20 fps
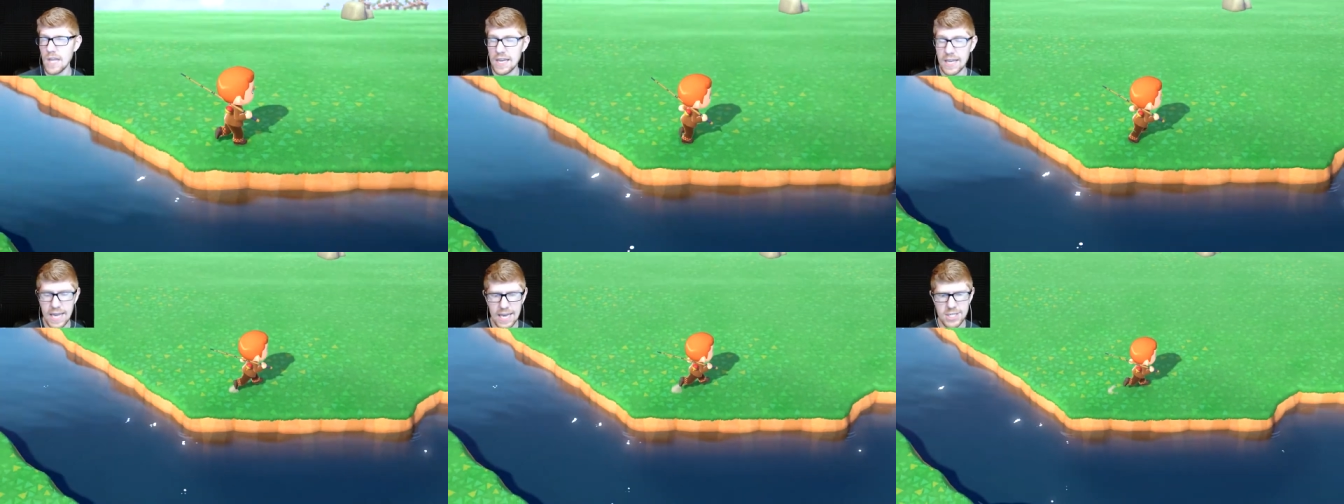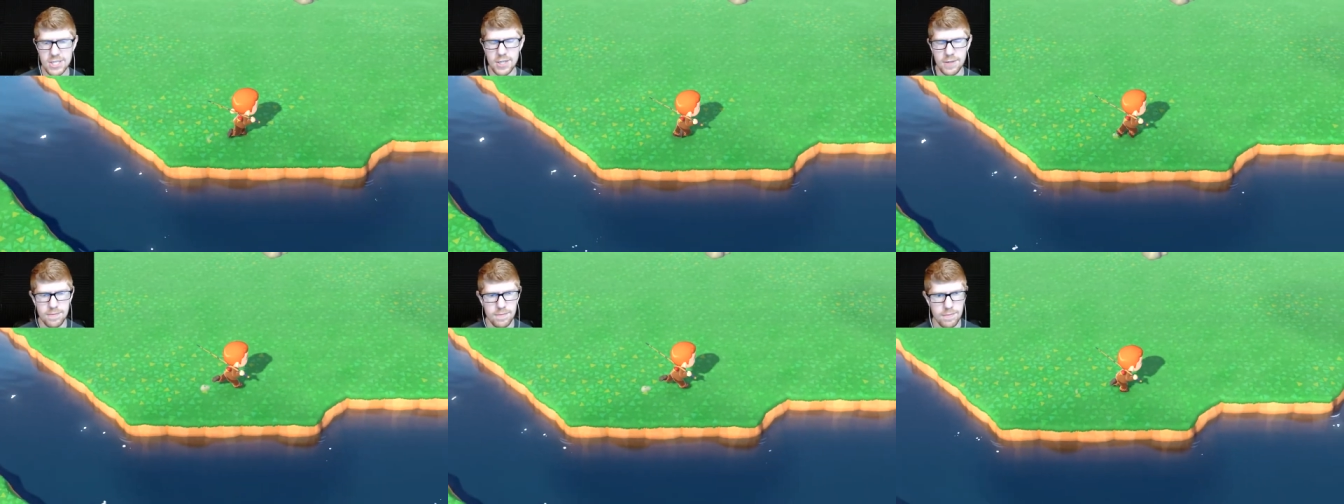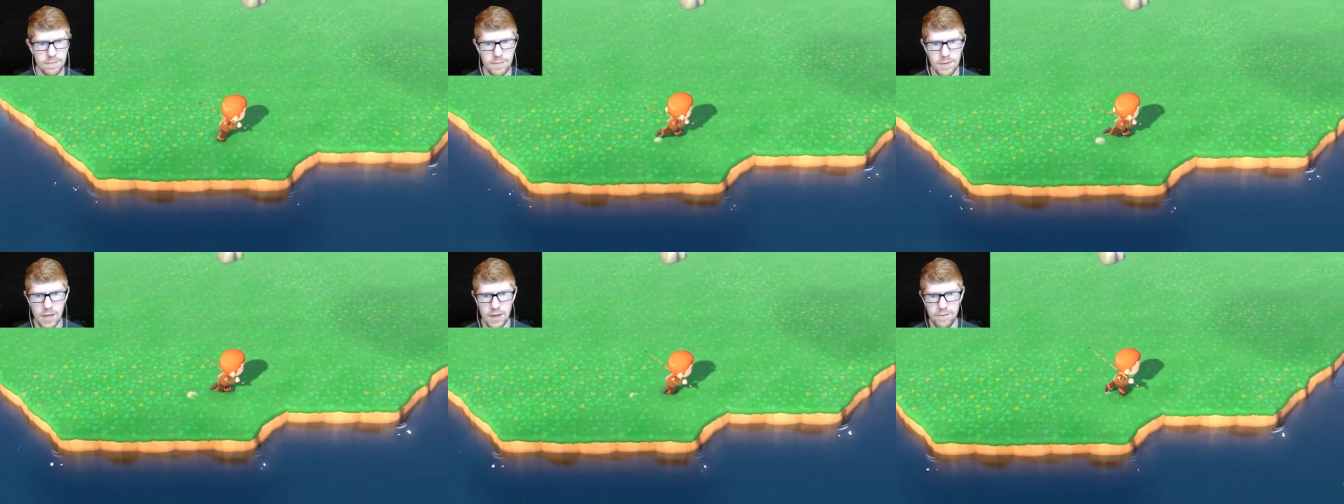catching
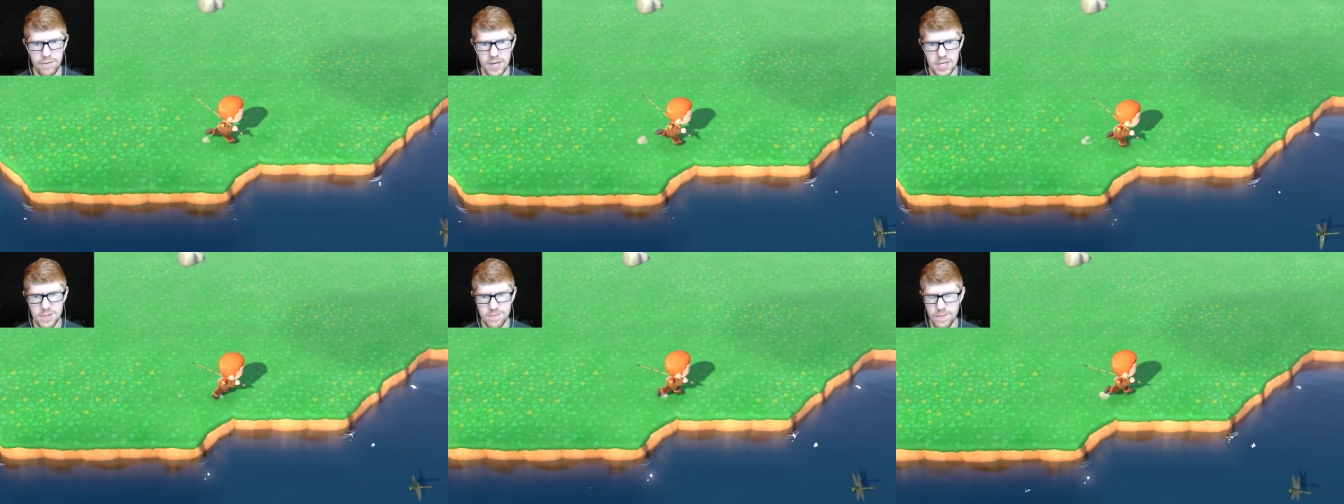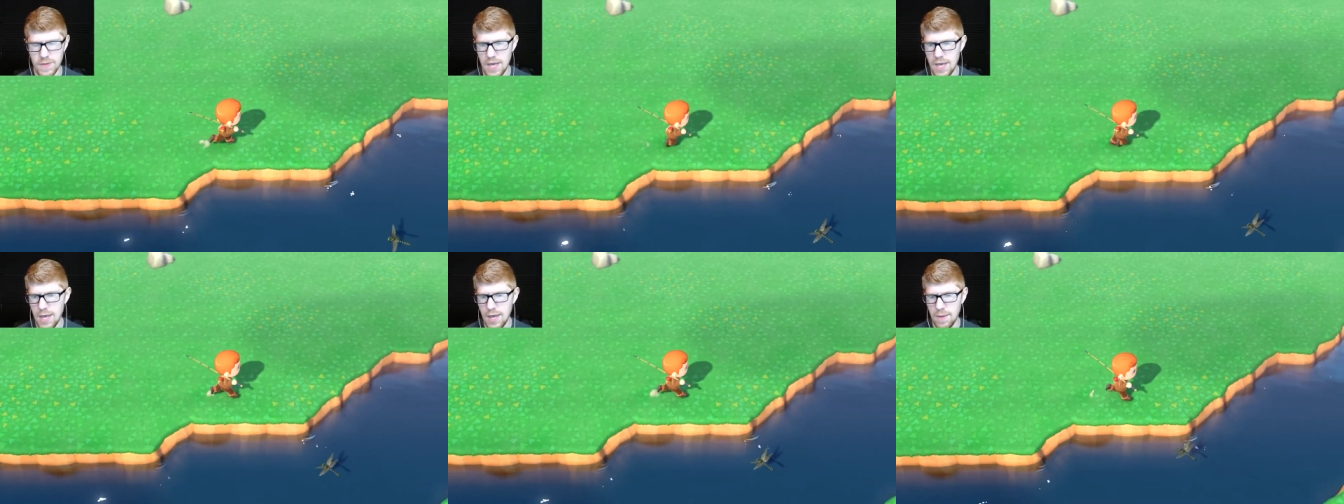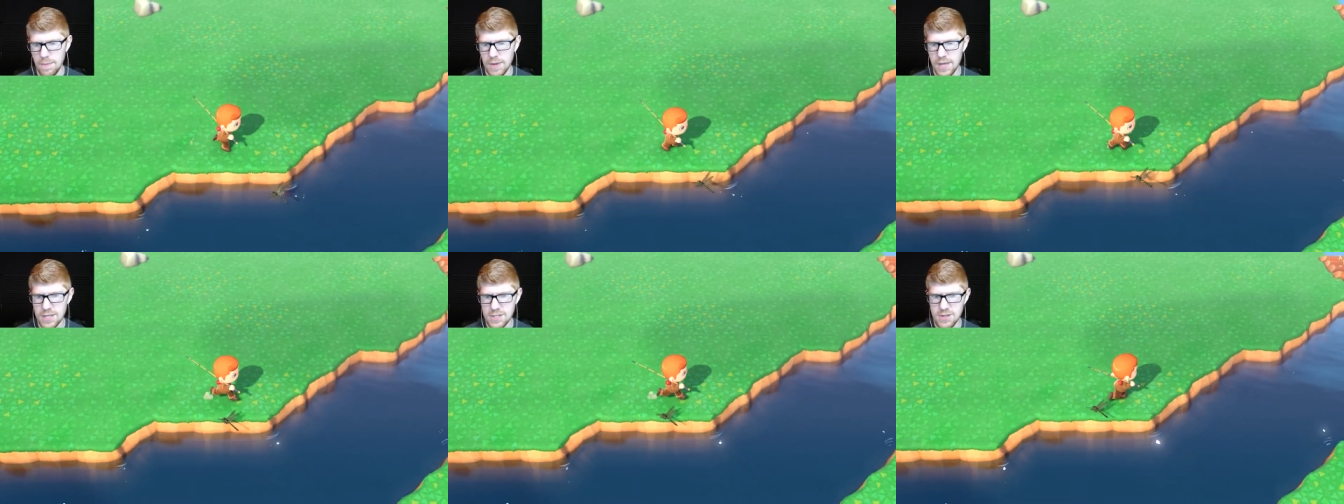fish
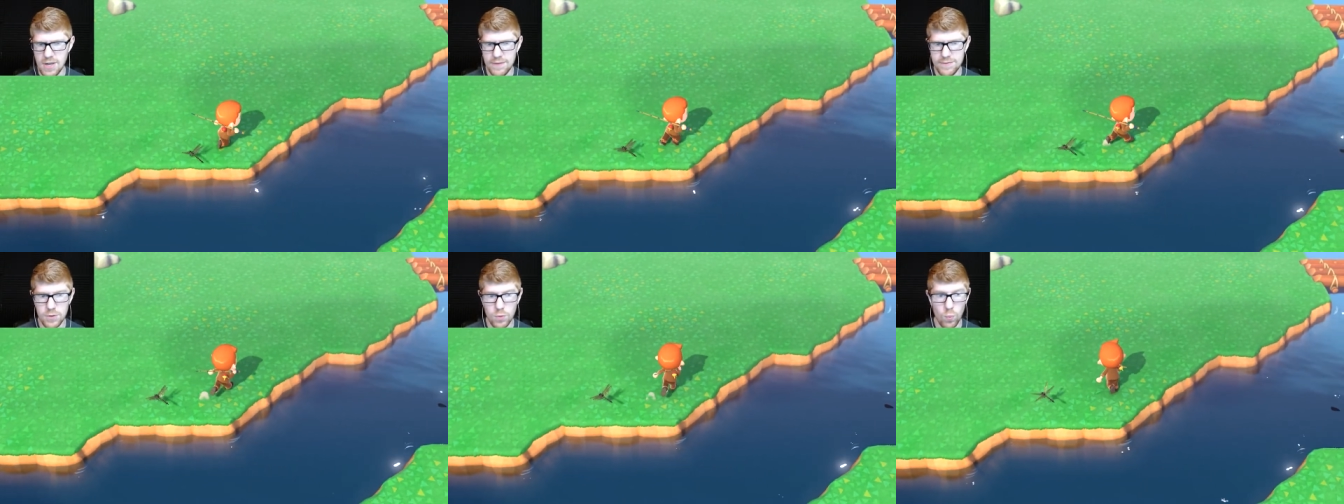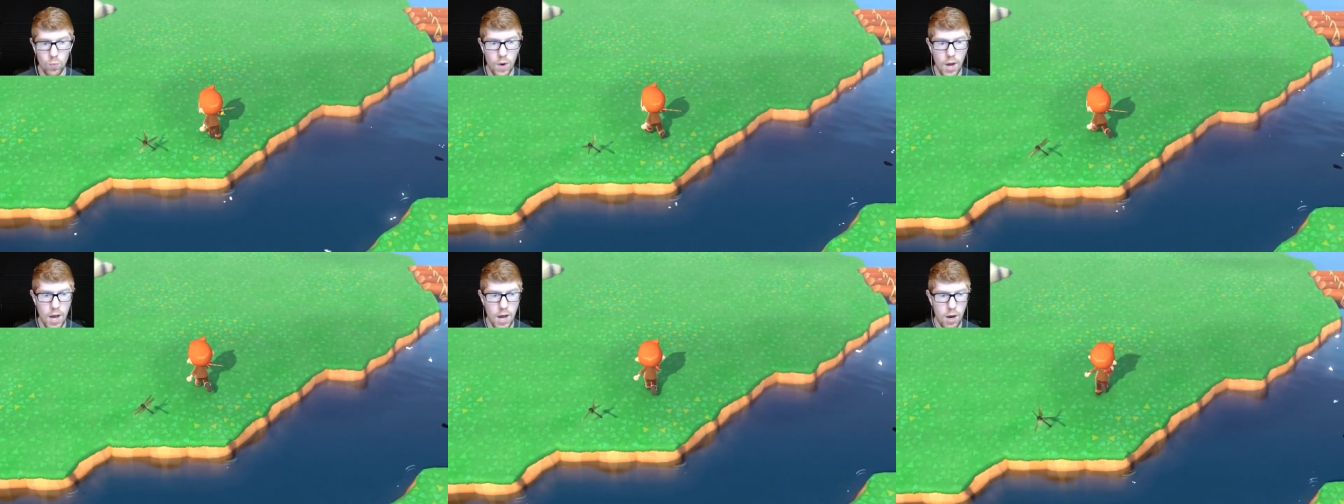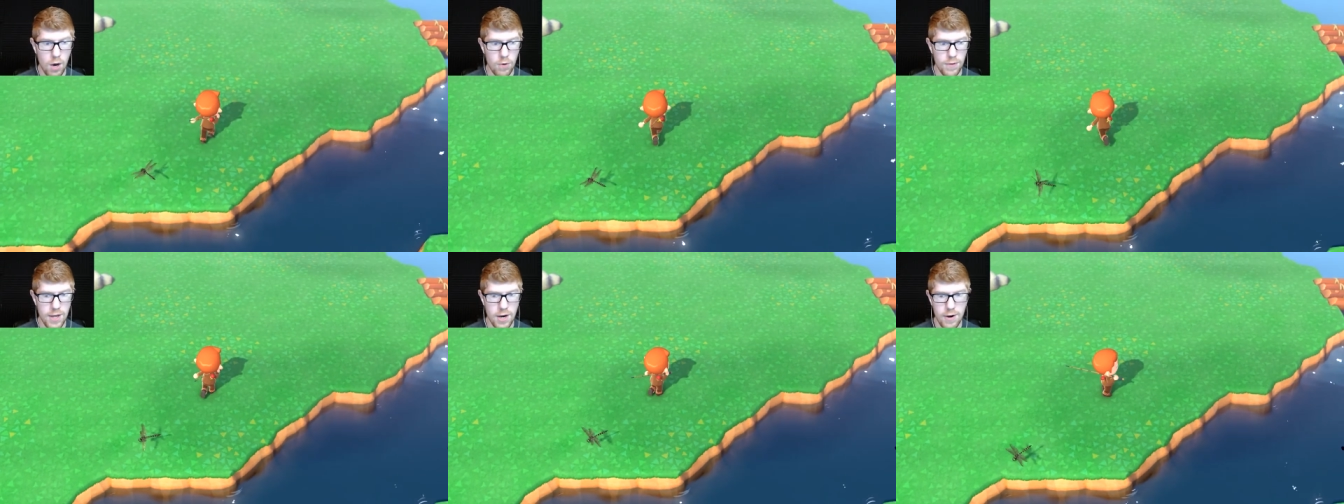because you have to.
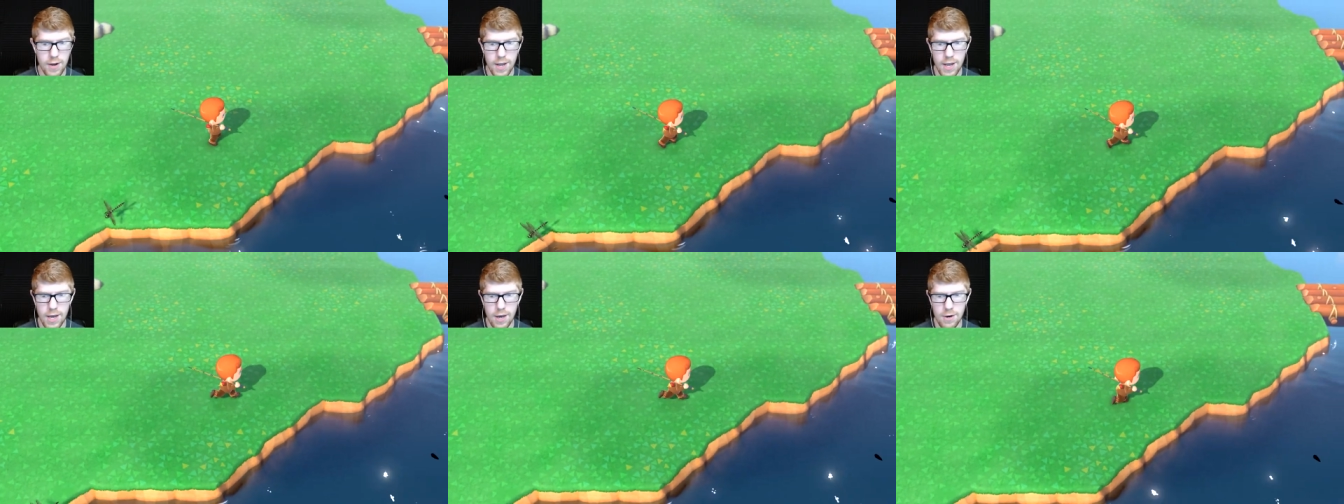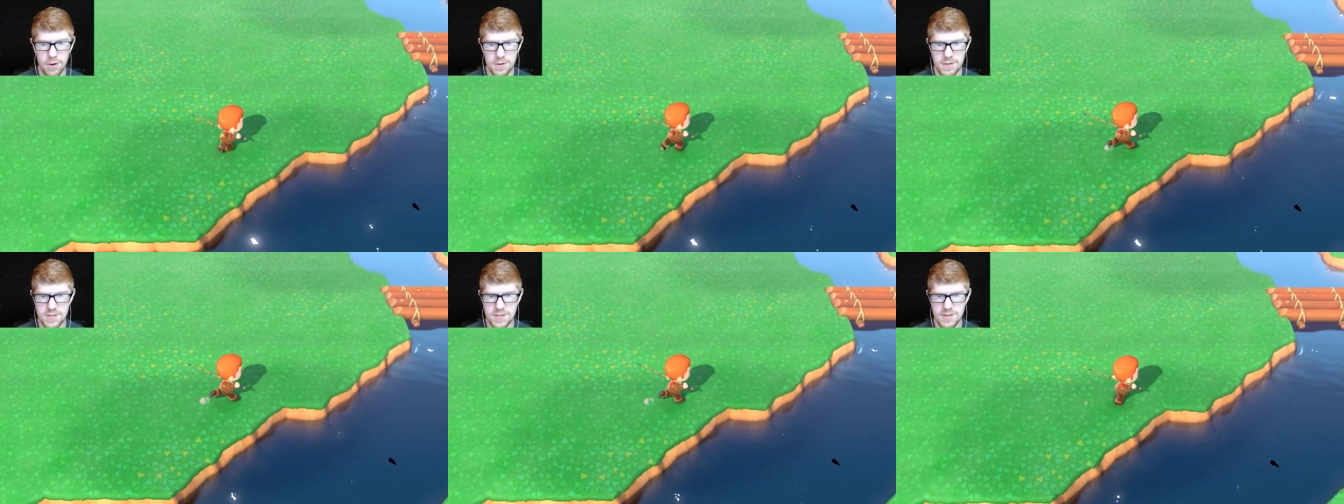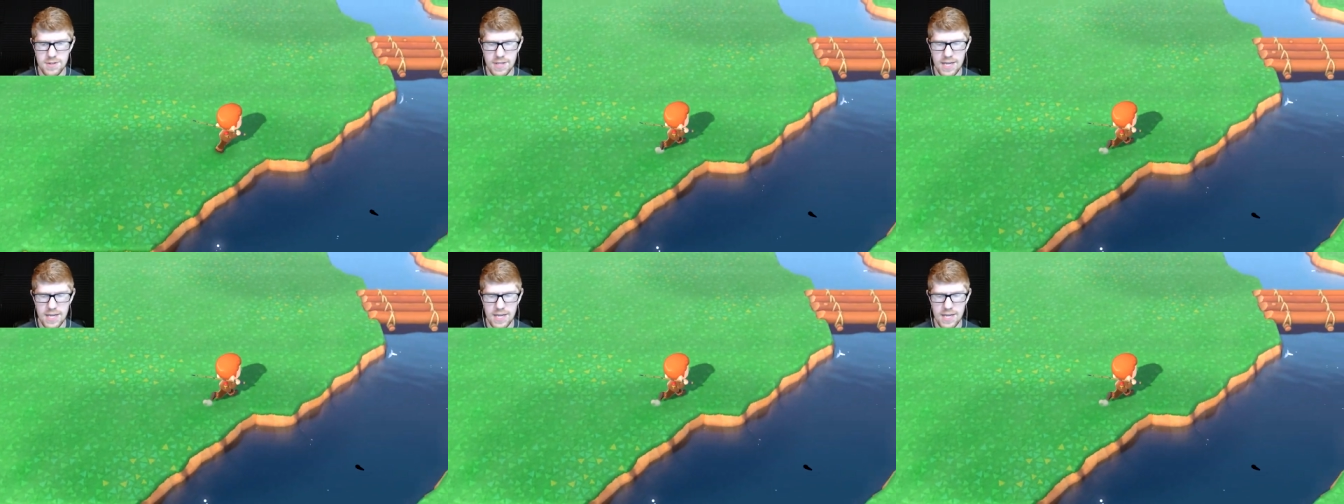Whoa, there he goes.